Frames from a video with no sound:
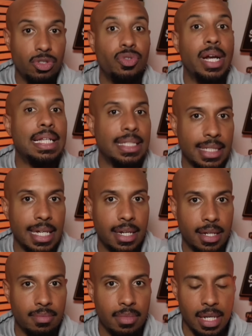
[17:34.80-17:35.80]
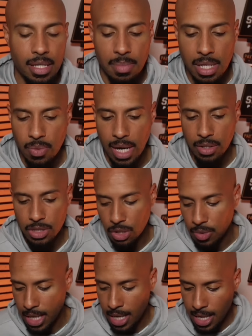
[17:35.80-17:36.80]
translated in the meanwhile.
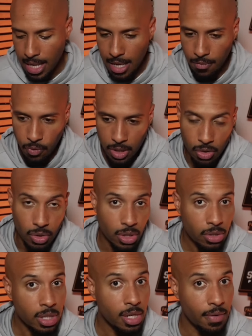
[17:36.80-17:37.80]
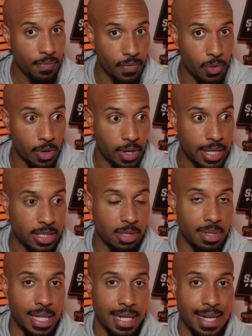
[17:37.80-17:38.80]
So if what you're looking for is
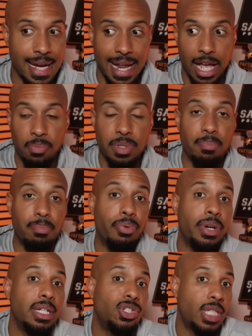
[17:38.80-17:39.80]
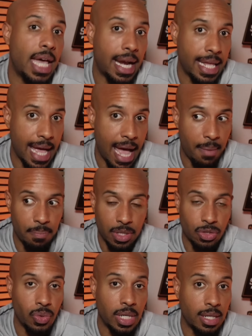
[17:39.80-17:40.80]
somebody that can kind of help to bridge that gap
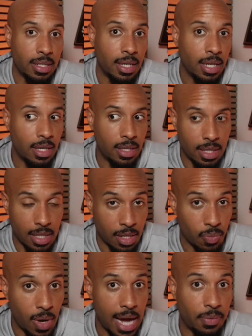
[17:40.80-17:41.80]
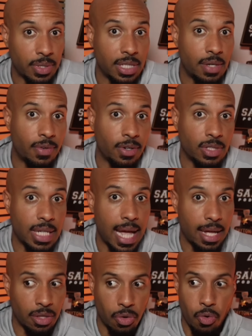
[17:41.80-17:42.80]
between the wide receivers
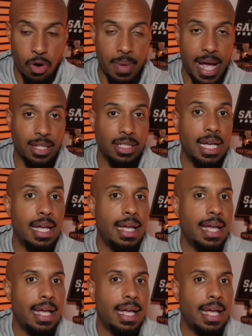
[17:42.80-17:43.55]
and the quarterbacks,